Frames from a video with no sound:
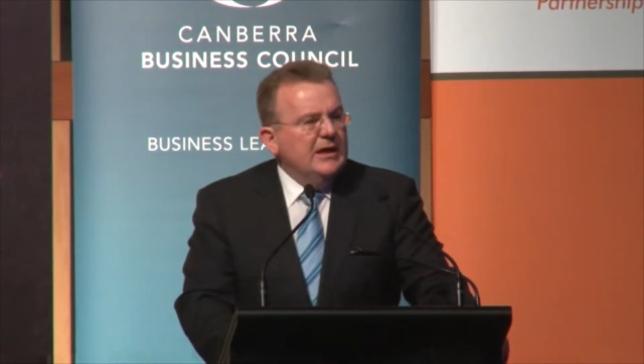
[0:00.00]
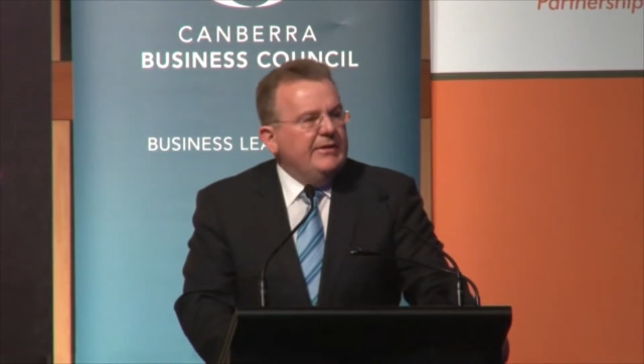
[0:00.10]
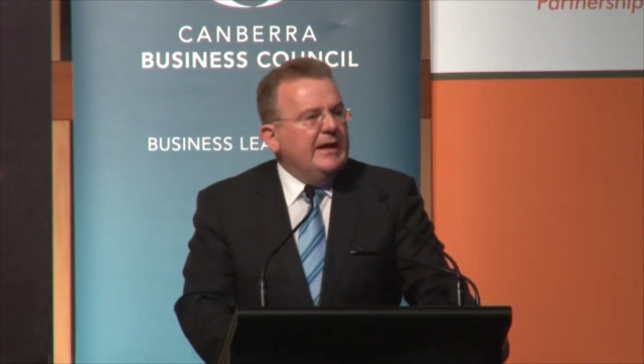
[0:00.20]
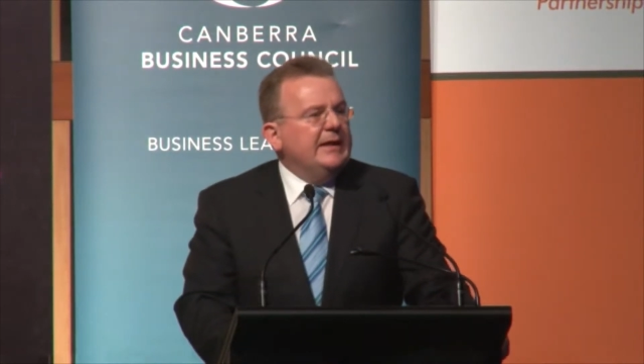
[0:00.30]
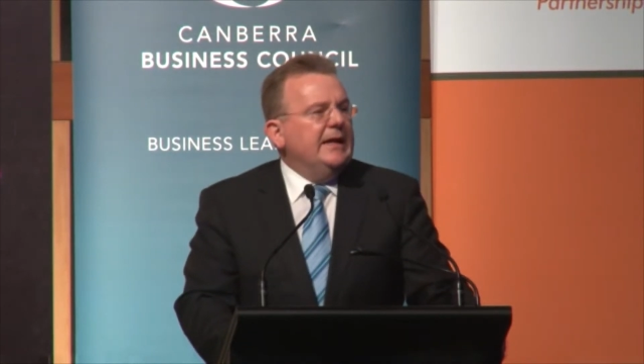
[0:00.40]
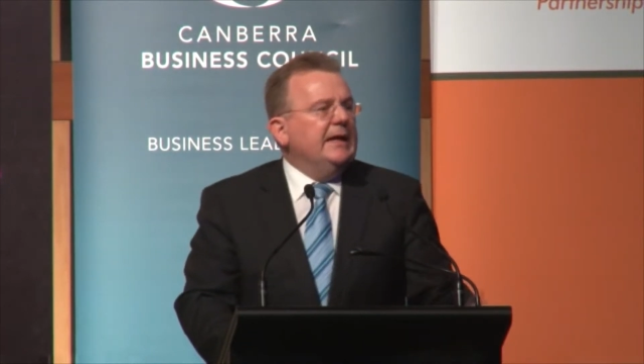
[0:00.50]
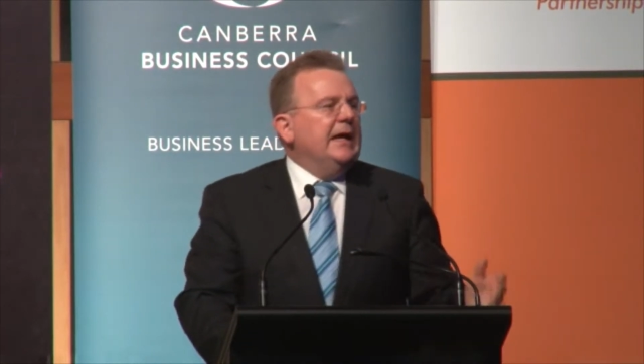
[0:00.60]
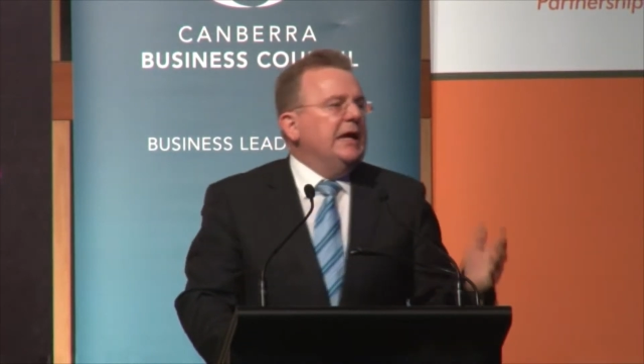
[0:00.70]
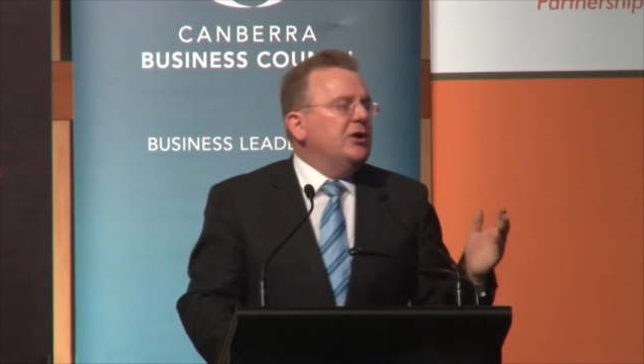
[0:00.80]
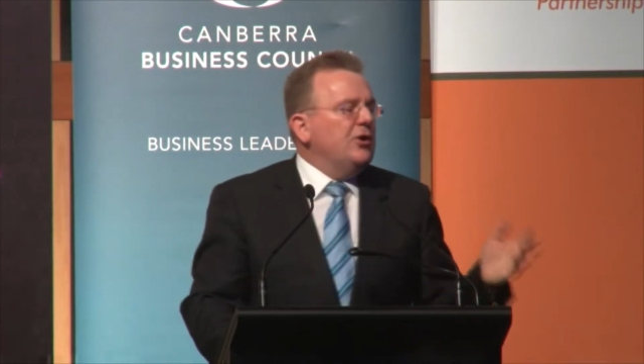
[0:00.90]
And that
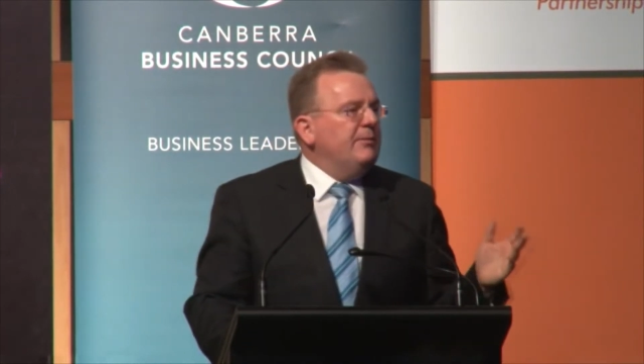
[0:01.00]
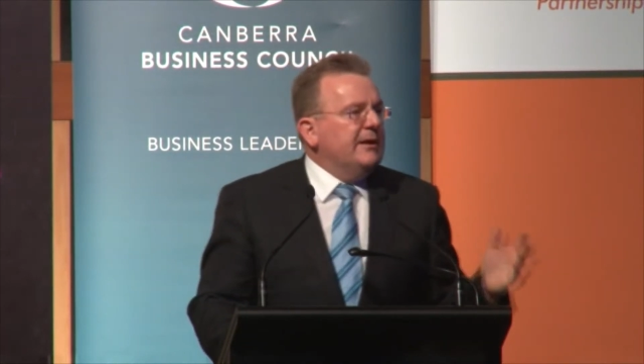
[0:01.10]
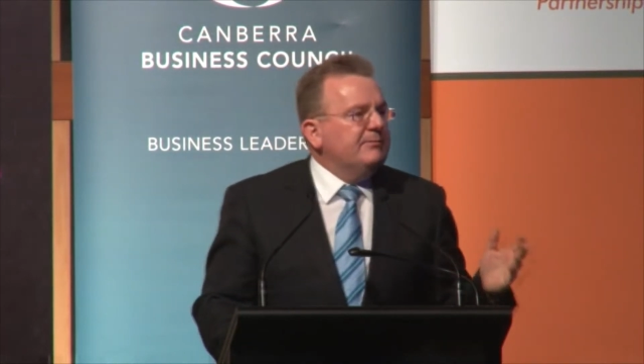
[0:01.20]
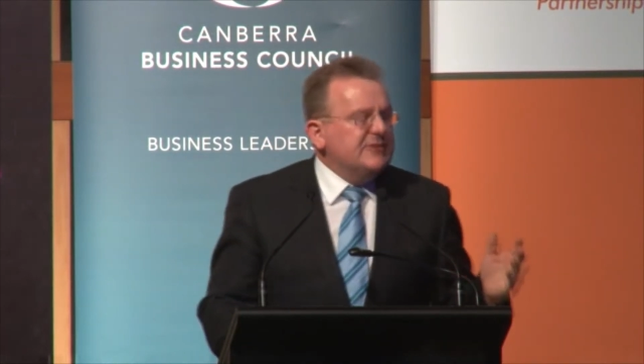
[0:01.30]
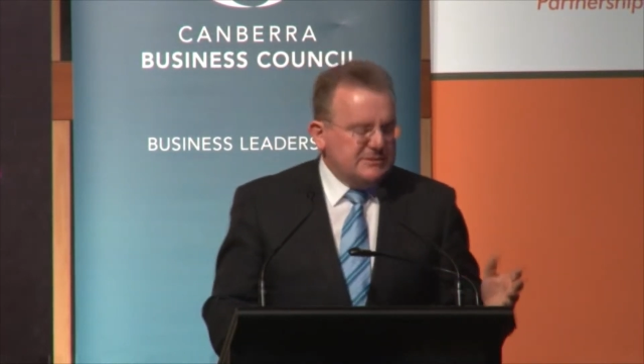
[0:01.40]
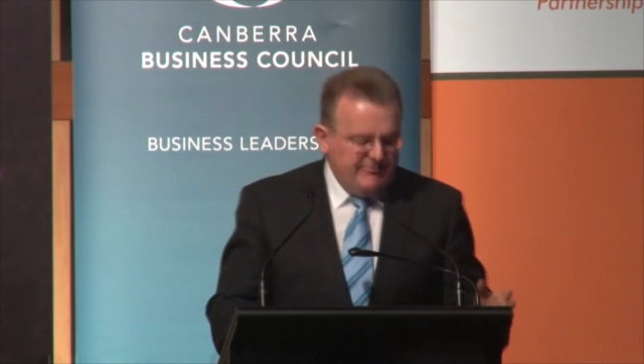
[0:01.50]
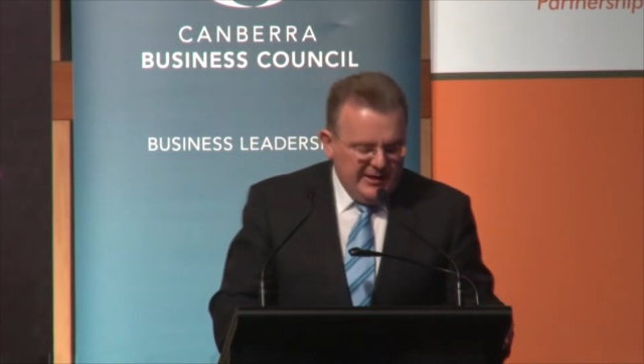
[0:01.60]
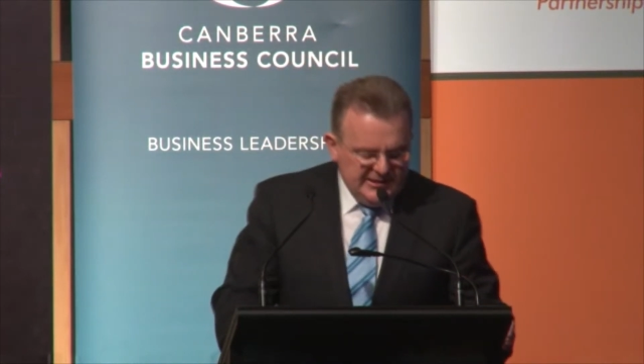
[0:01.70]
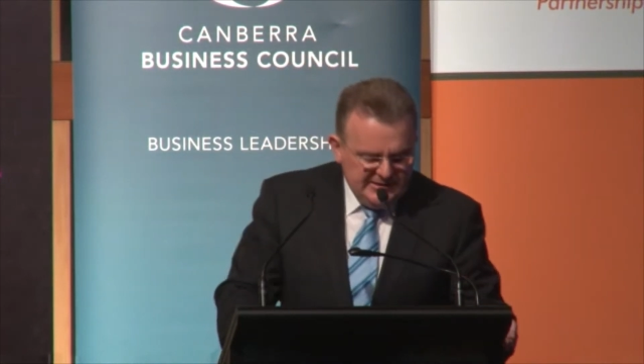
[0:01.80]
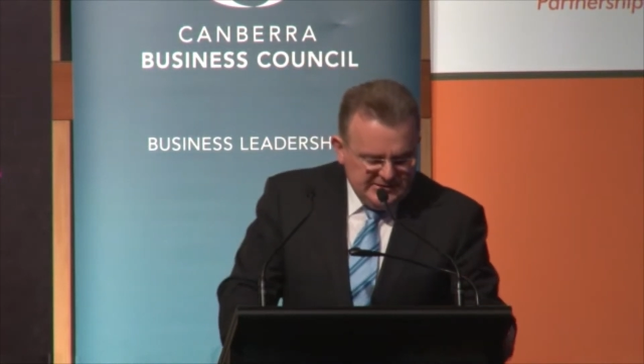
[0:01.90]
economic
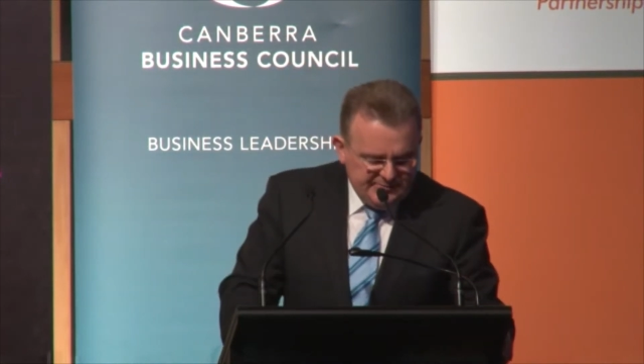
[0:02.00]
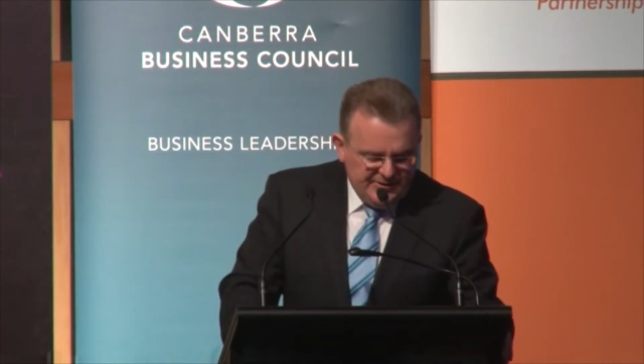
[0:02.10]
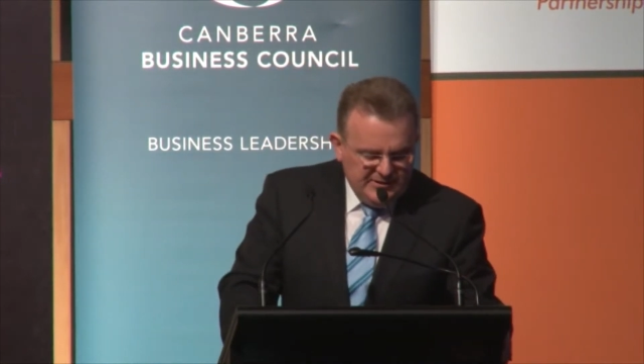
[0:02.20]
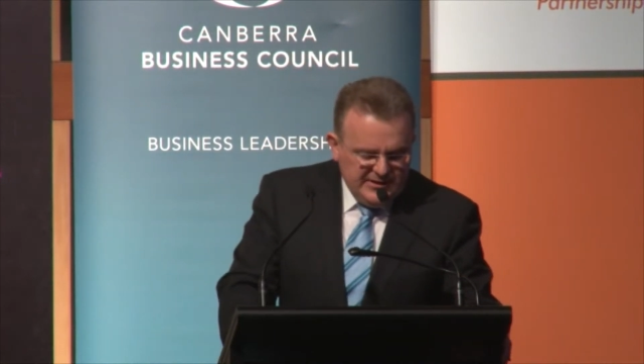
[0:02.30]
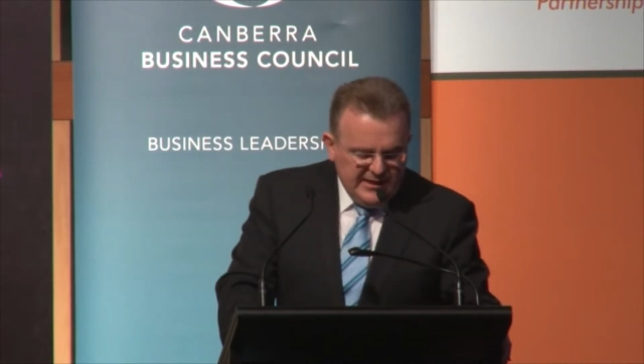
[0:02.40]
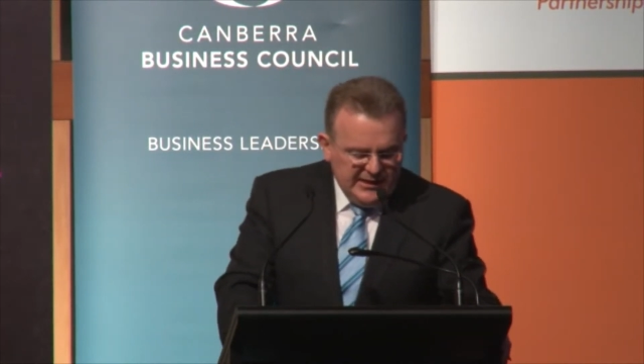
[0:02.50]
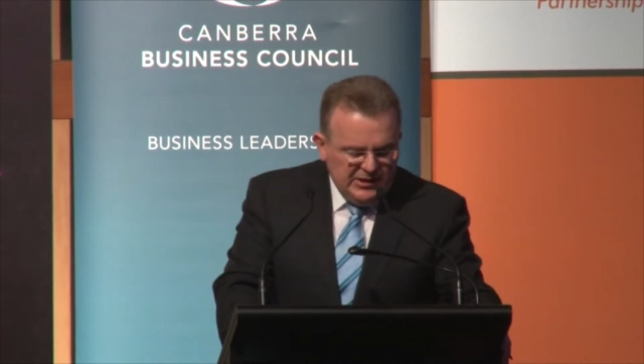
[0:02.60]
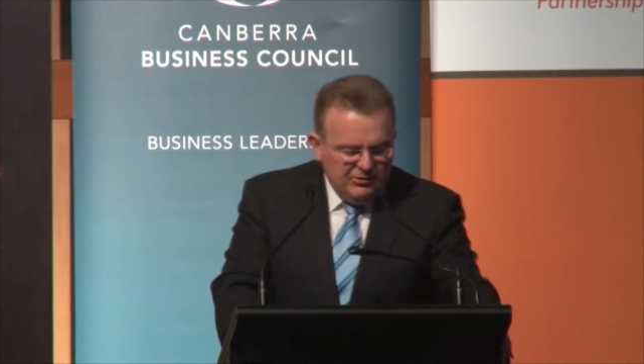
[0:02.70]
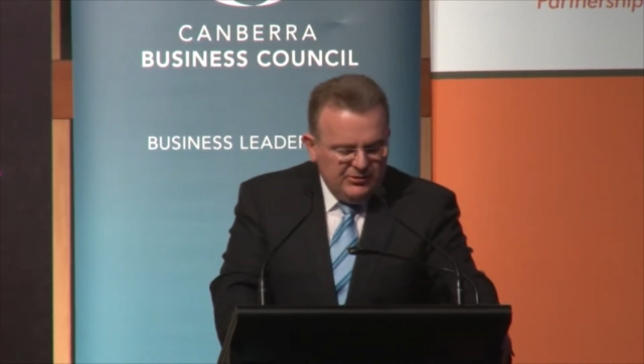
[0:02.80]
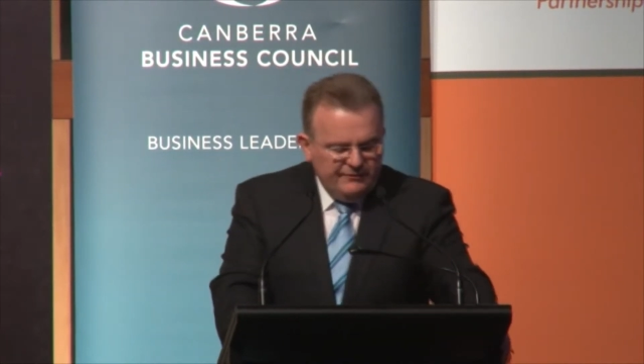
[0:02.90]
mismanagement, that
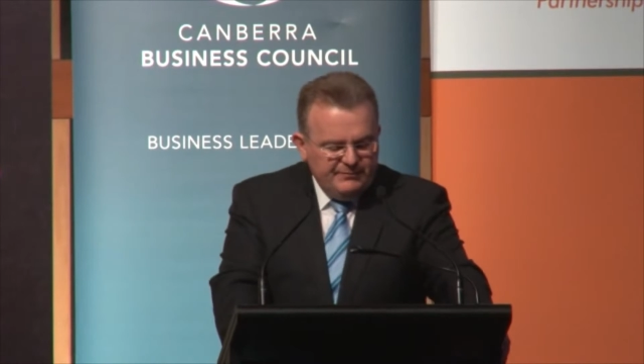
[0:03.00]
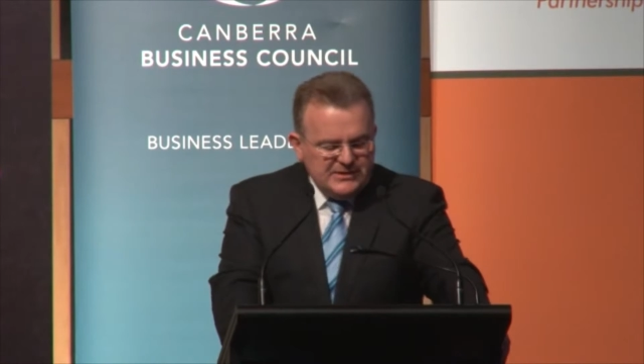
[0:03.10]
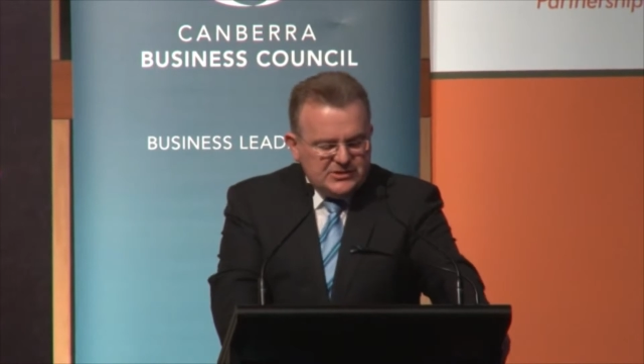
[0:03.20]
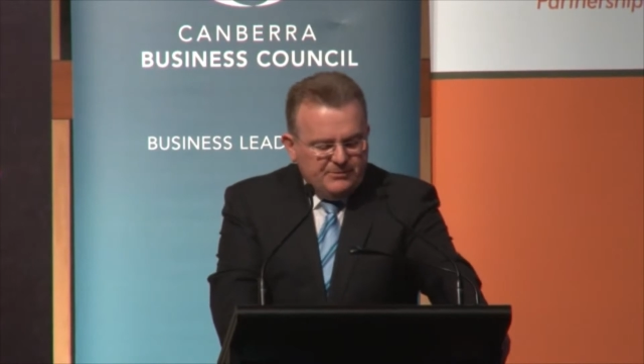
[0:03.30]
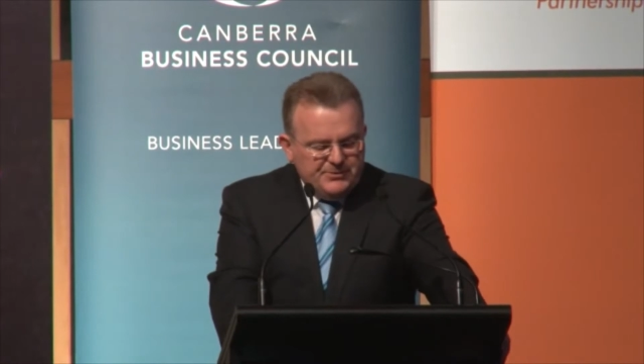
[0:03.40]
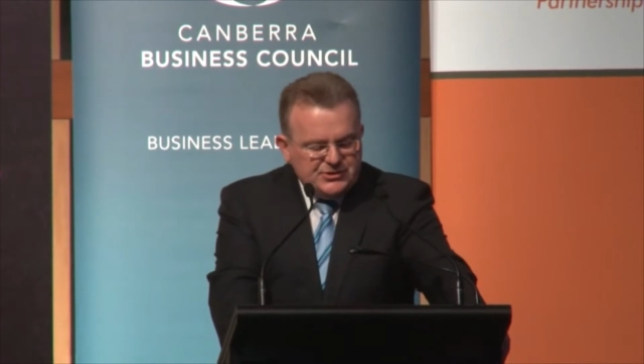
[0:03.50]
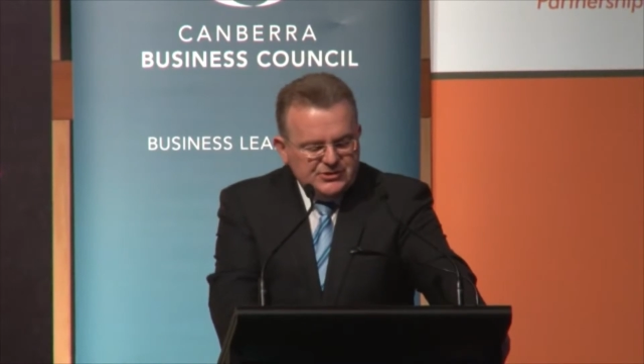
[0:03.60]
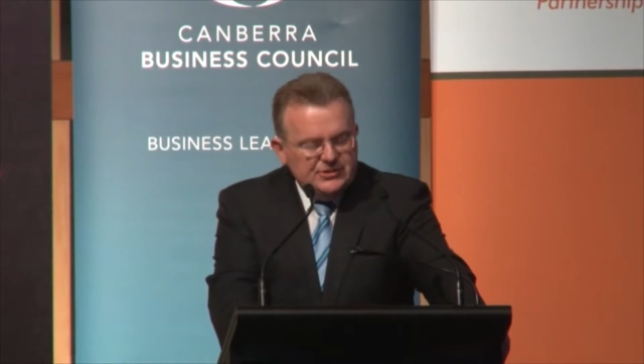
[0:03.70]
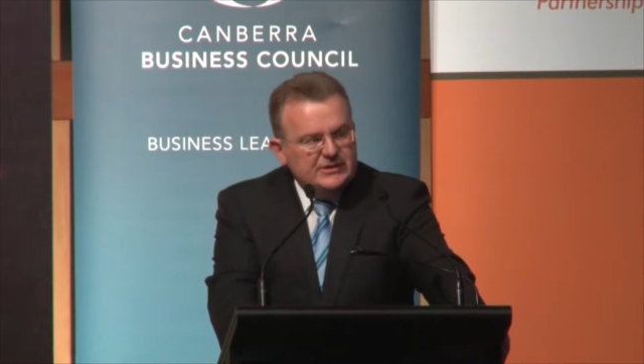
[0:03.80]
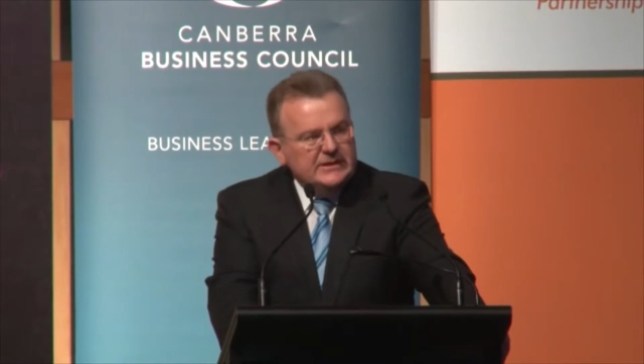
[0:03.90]
era of missed
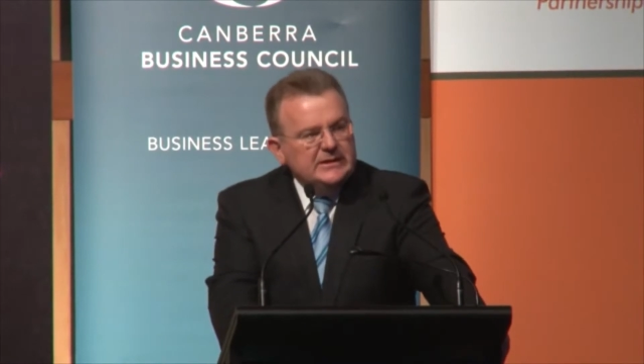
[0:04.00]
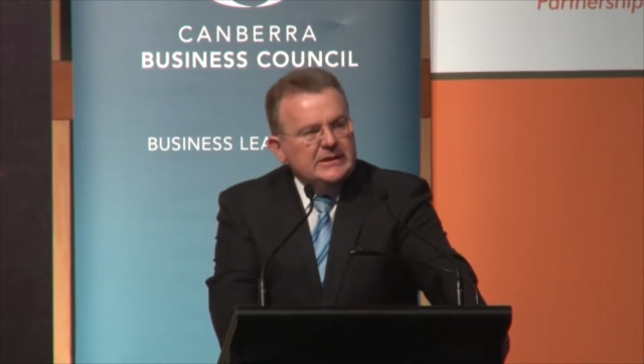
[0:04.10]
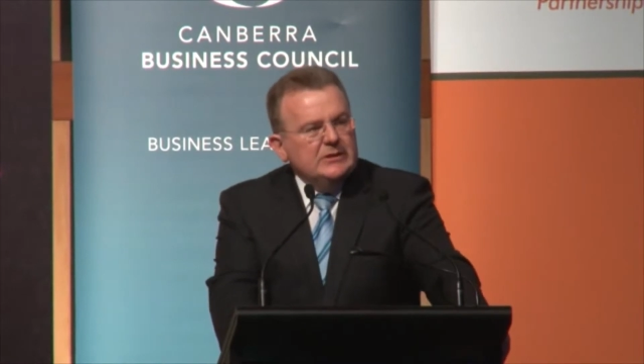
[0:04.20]
opportunity,